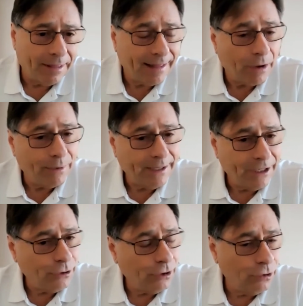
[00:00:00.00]
thing that we
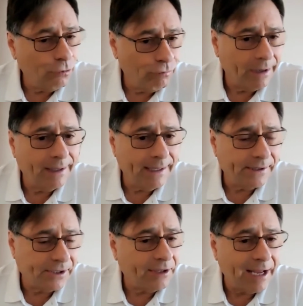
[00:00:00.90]
need you to do really
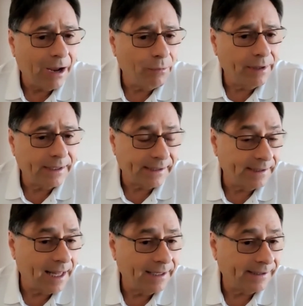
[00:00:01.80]
is sit down with us and
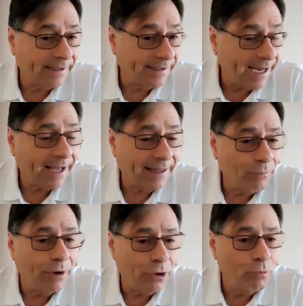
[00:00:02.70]
tell us exactly
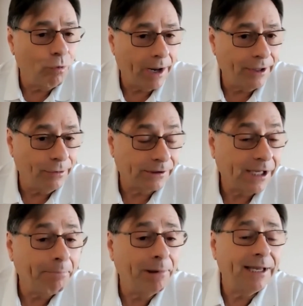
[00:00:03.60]
what you want to do. It's
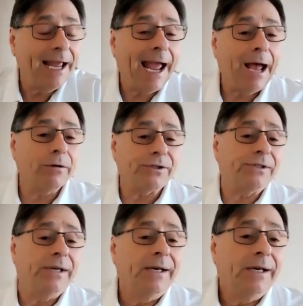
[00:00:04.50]
like building a
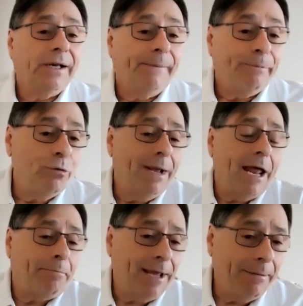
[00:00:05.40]
house. You may
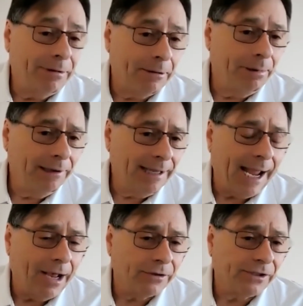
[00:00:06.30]
not be able to build a
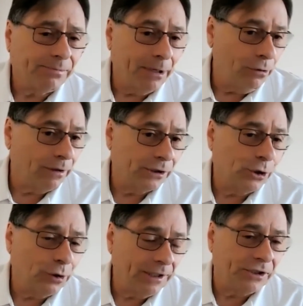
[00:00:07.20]
house, but you can
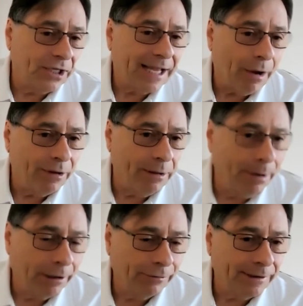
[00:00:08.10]
certainly sit down with a
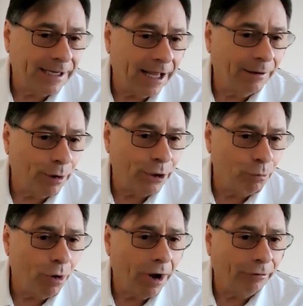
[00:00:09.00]
builder and tell them what you
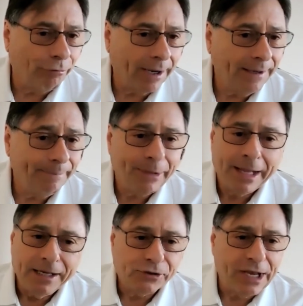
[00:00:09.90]
want, right?
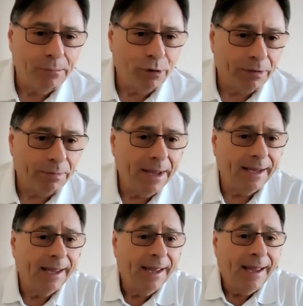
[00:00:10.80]
Same with
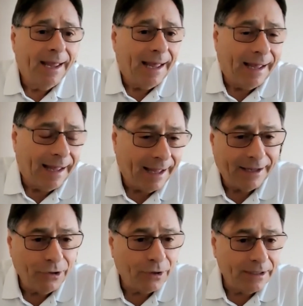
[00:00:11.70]
me.
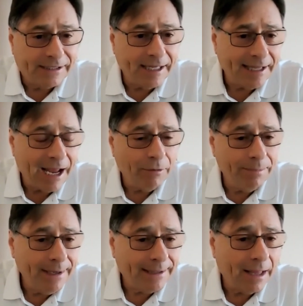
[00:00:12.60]
You can sit down with
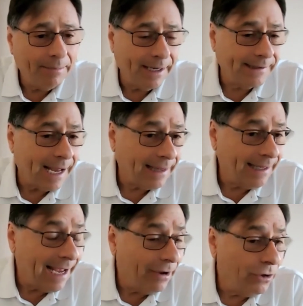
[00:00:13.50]
me, tell me exactly
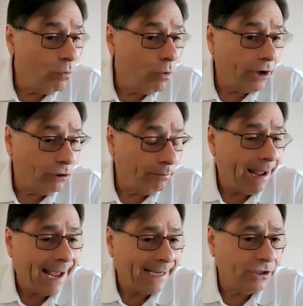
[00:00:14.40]
how you want your
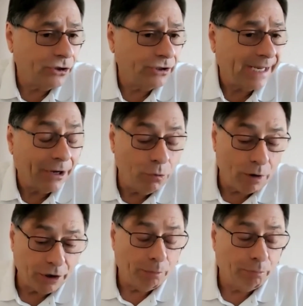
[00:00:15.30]
packages, how you
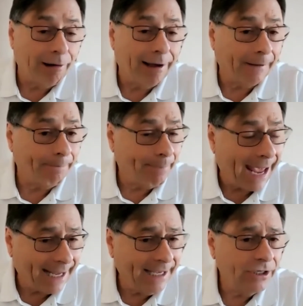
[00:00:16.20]
want your product
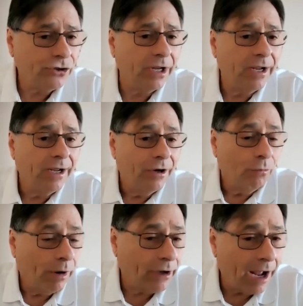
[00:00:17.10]
packaged,
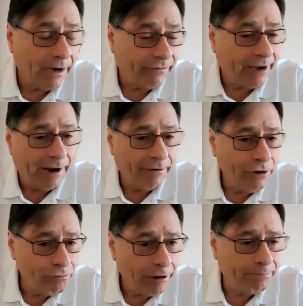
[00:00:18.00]
what kind of care
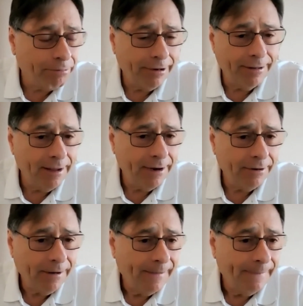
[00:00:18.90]
you want put in
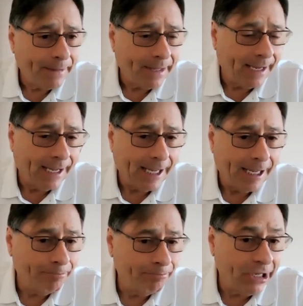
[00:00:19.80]
there,
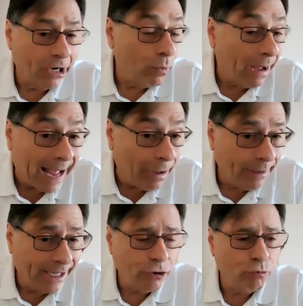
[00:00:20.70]
how
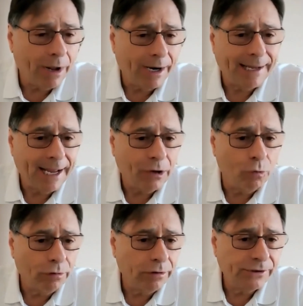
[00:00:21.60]
late you want to take
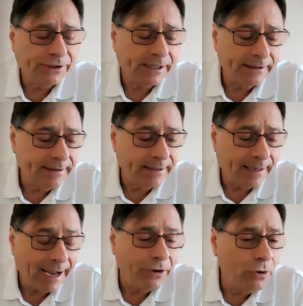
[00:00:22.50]
orders, and
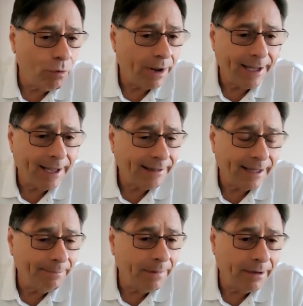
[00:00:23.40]
how you want to get
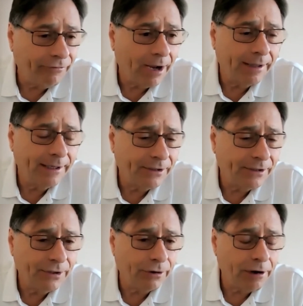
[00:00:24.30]
them finally
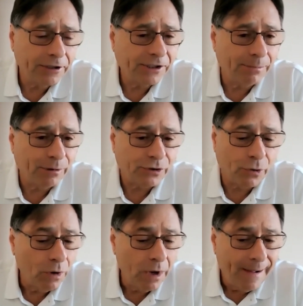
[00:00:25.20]
to your customer.
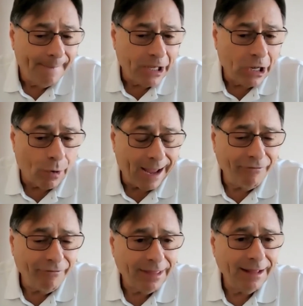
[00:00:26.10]
So,
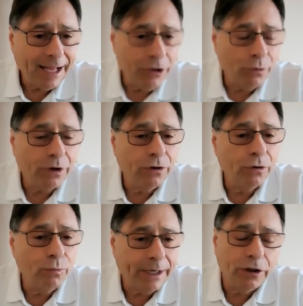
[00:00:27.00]
everything that you can do,
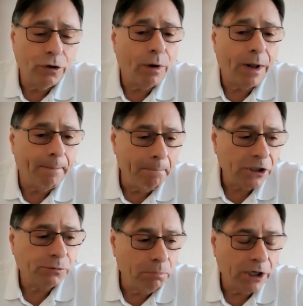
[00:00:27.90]
we can do on a
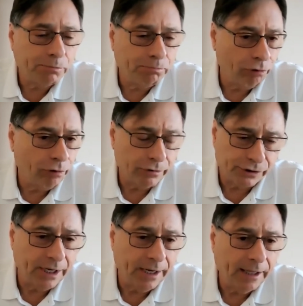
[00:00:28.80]
much broader
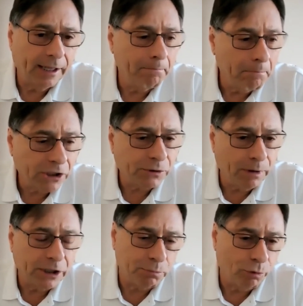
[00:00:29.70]
scale and
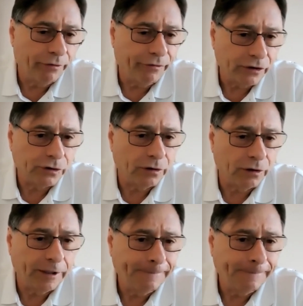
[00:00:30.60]
much more efficiently.